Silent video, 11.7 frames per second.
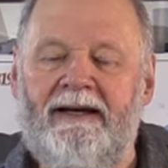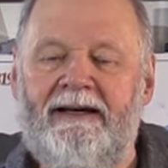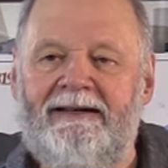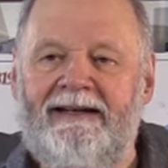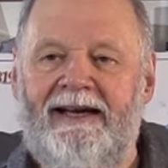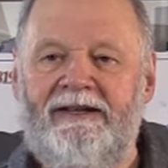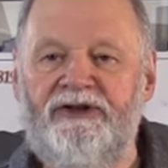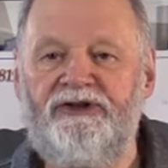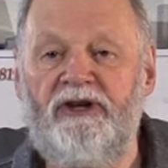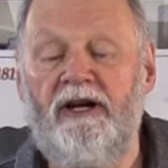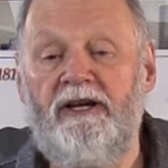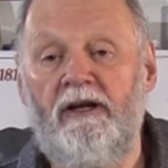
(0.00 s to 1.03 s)
and I had to
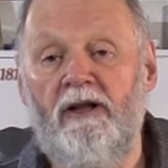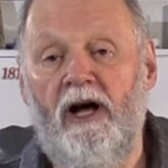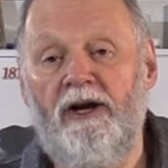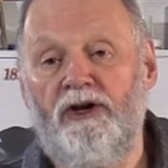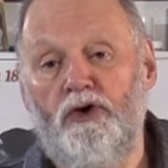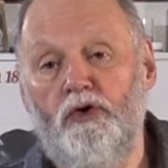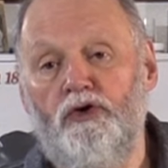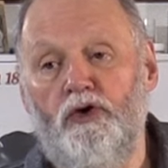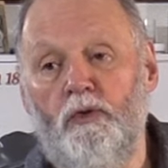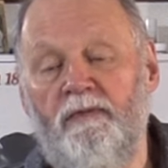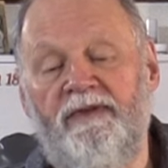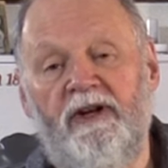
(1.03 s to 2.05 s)
study a lot of
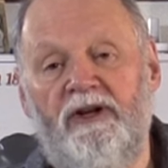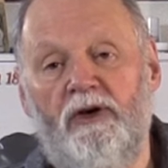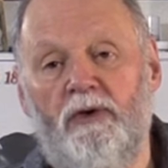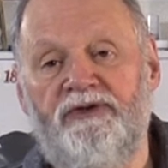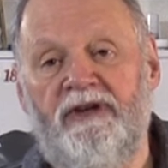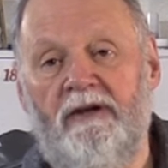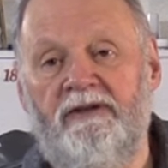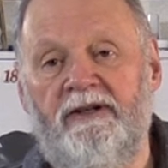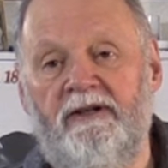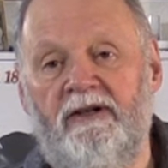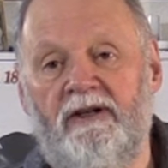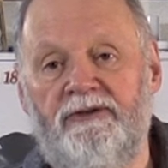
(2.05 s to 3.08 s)
YouTube videos out
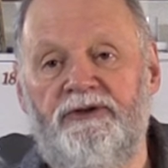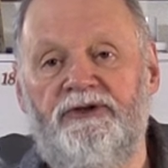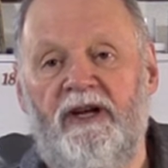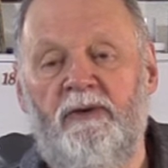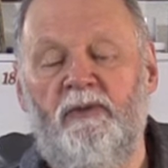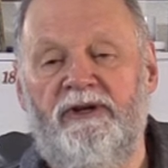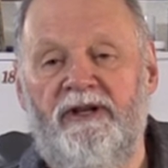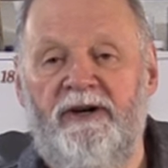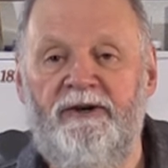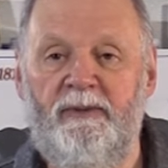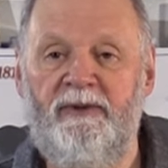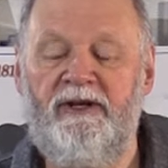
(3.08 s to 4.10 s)
there to understand what
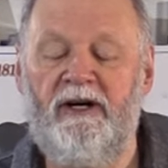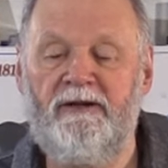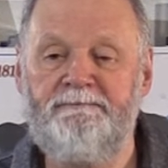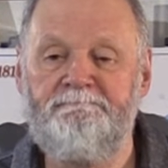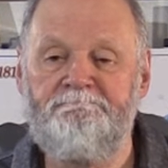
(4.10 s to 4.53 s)
needed to be done.